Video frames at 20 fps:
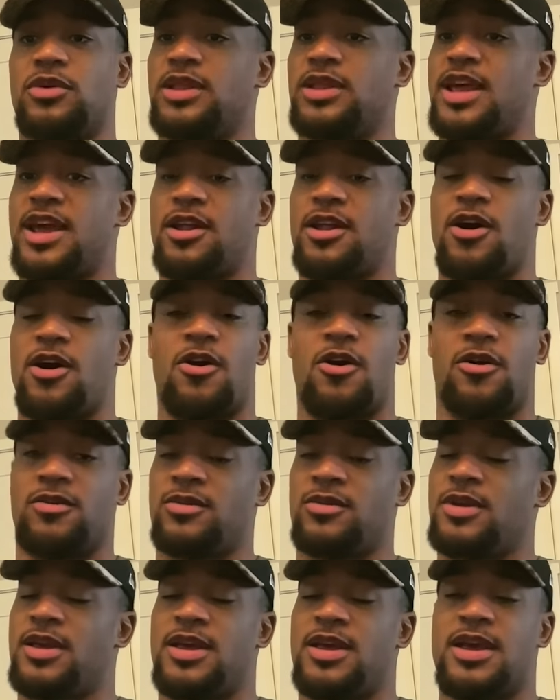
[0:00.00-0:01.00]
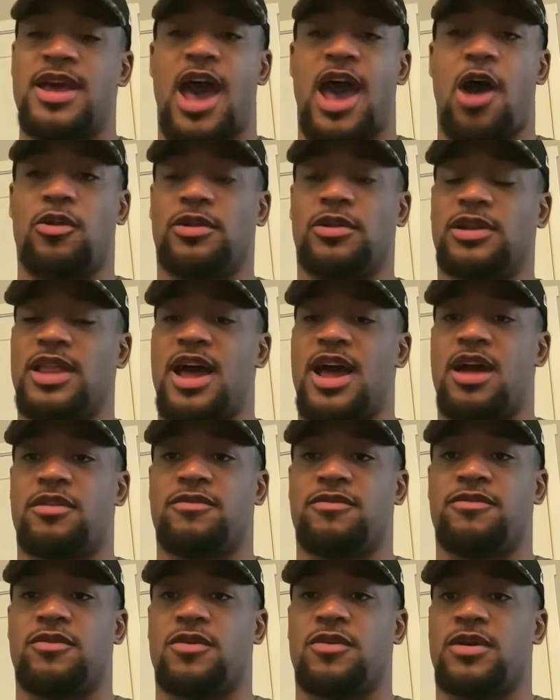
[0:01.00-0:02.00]
will lay it all out on the line
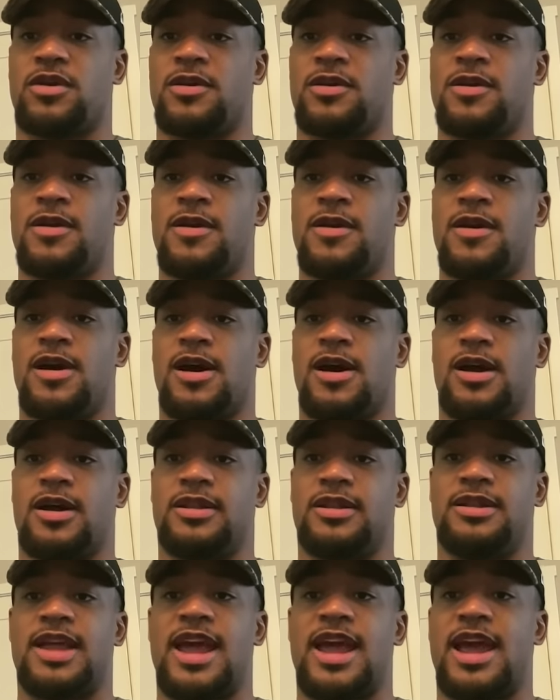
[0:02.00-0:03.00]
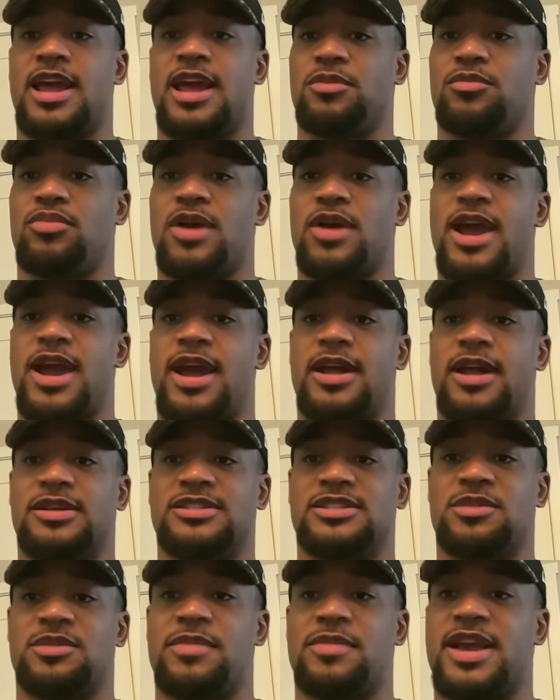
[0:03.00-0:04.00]
for. Uh, Dan, Brad
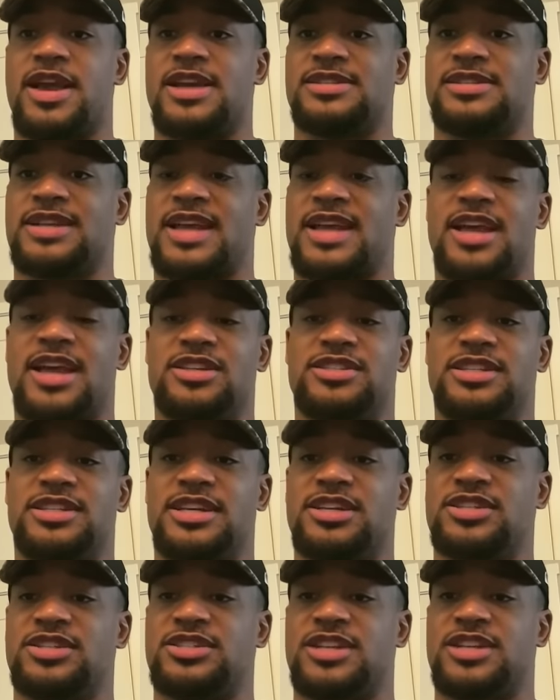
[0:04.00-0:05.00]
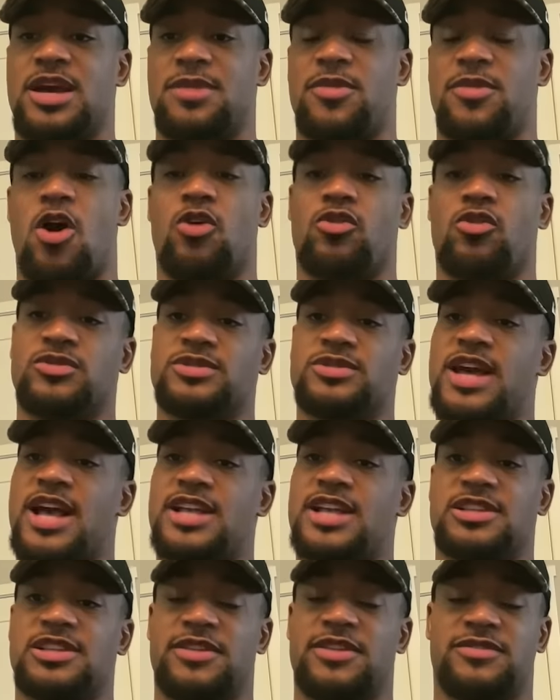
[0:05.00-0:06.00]
is amazing. AG, Shep, all those
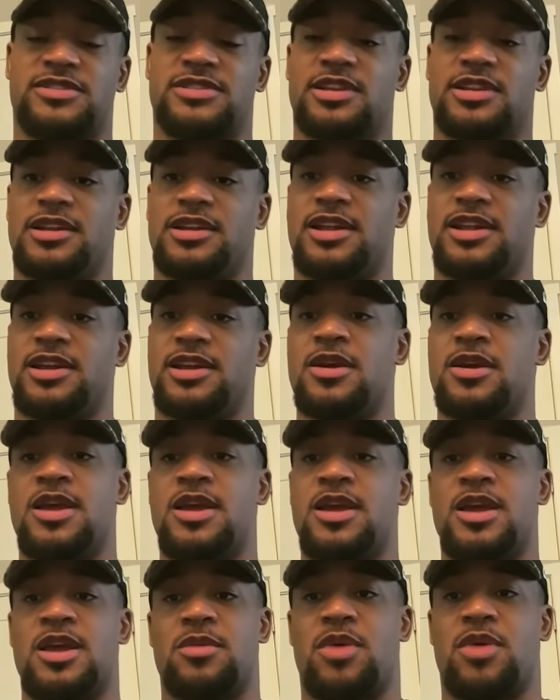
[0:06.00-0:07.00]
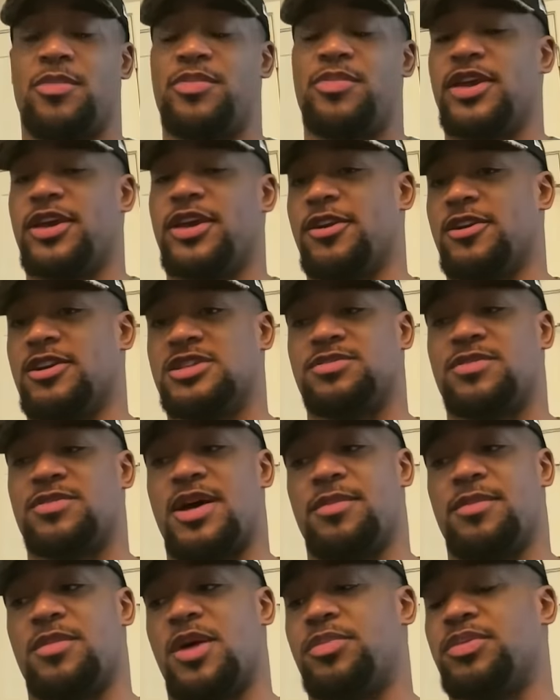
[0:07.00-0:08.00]
guys in the facility, my peers, my
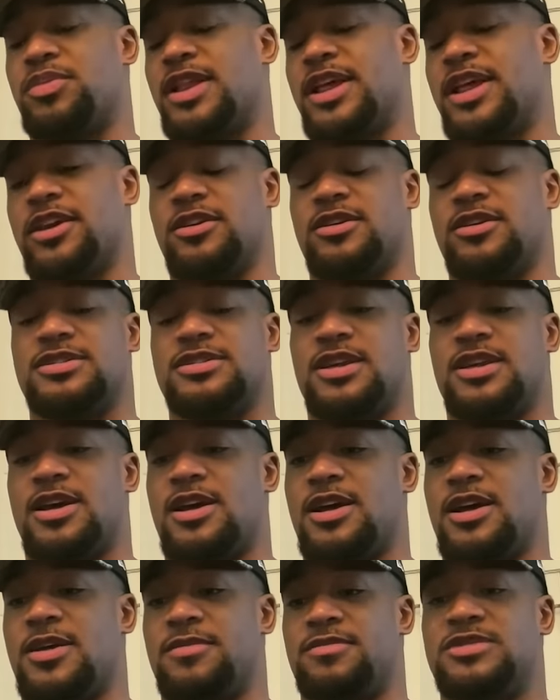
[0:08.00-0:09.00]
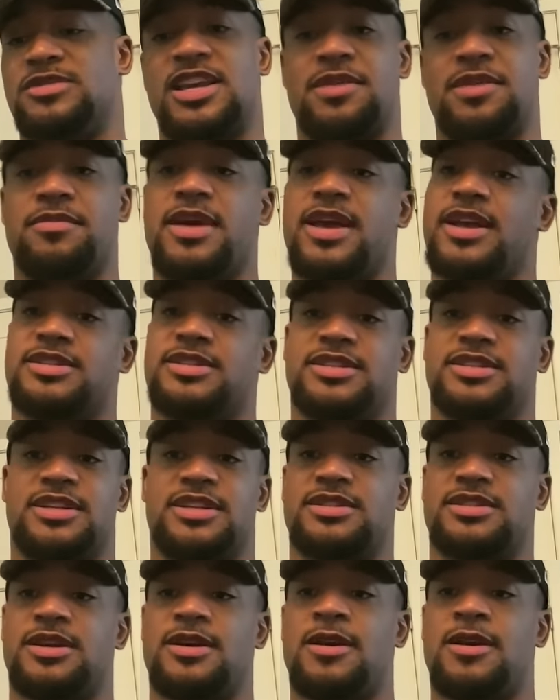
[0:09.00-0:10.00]
my players, um, mm. teammates. Mm. It's
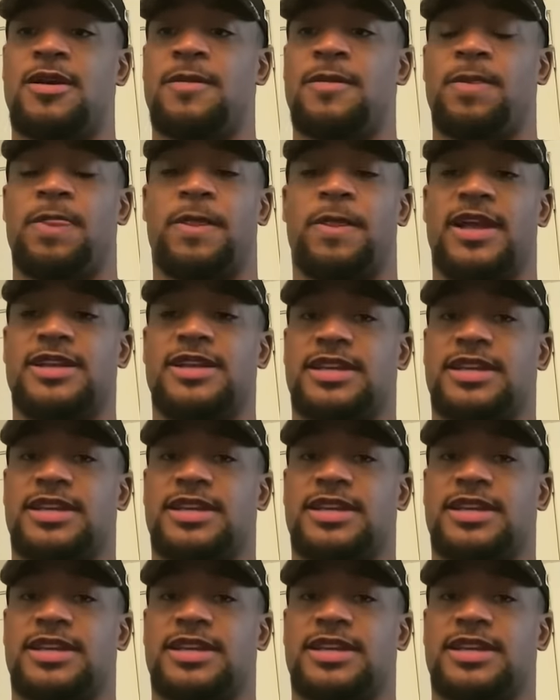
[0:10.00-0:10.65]
it's